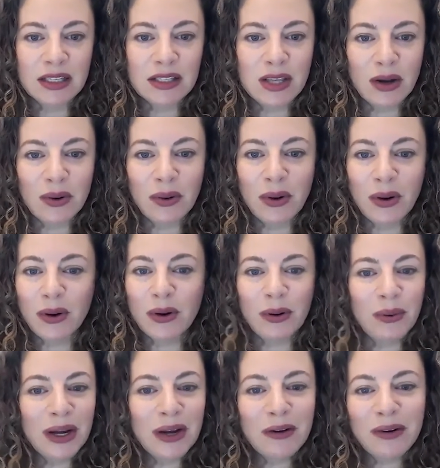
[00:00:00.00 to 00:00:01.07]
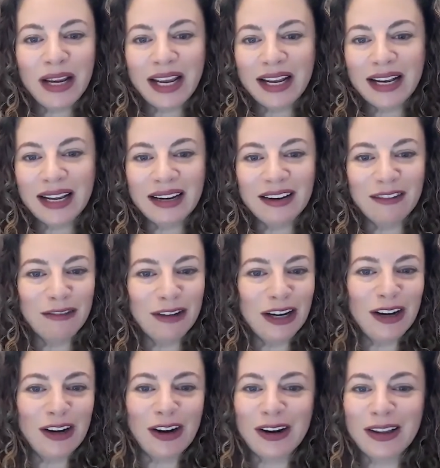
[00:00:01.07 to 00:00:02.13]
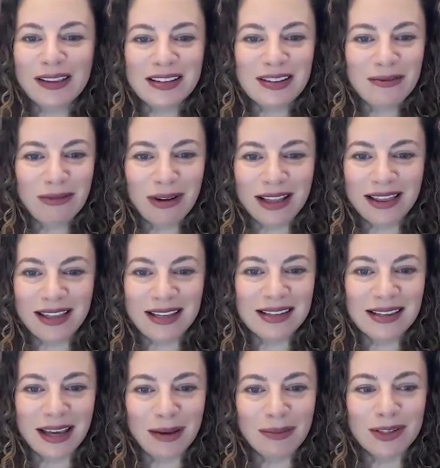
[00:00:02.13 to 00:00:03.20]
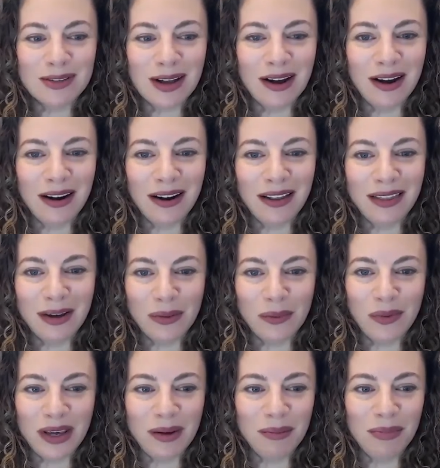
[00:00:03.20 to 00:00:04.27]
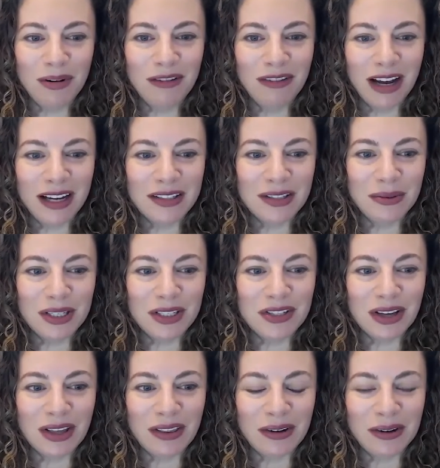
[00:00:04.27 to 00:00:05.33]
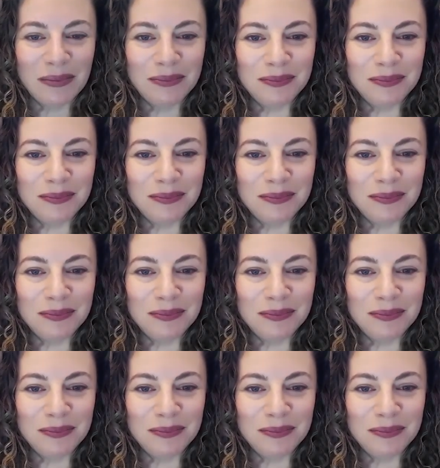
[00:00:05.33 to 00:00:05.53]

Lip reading: So go and create it regardless of what these labels are that we provide to each other.